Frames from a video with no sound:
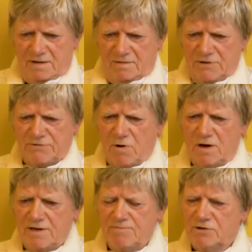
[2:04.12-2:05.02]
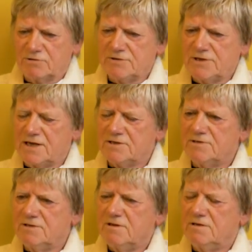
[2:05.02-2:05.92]
It's quite an important text
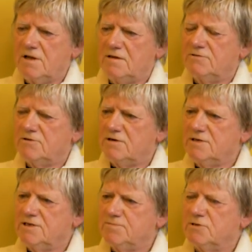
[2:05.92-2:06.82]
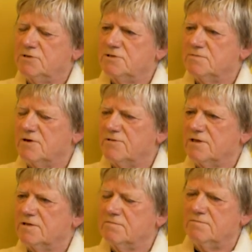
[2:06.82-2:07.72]
in Chinese Buddhism, I
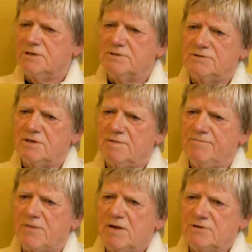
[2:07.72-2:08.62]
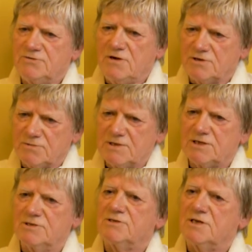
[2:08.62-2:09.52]
think. But as far as we're
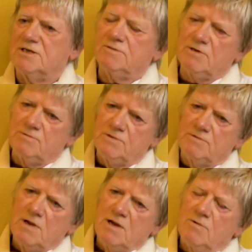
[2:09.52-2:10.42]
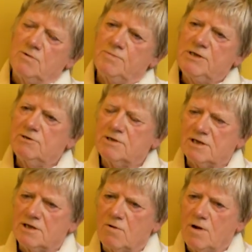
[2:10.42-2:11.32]
concerned, we'll be
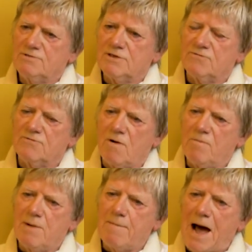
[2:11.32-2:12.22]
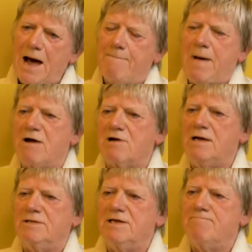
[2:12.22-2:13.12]
looking and quoting from the
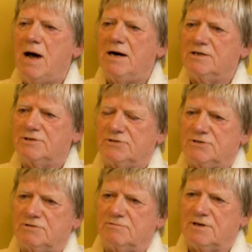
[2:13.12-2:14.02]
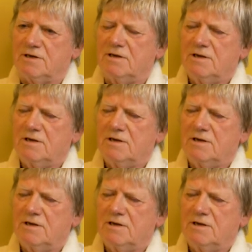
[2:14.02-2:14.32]
Mahaparinibbana Sutta.